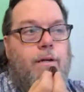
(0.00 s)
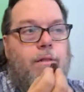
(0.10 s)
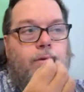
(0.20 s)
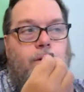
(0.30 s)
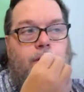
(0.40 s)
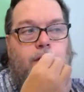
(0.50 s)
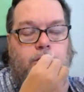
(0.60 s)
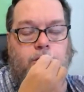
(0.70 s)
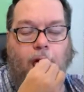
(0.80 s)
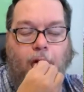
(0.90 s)
that throat lozenge.
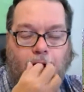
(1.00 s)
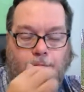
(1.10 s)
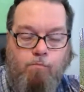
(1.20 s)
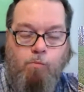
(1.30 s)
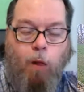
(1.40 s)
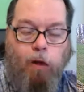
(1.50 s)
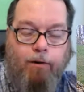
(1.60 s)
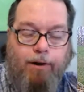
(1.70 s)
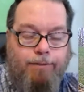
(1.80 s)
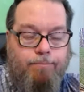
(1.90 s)
All right.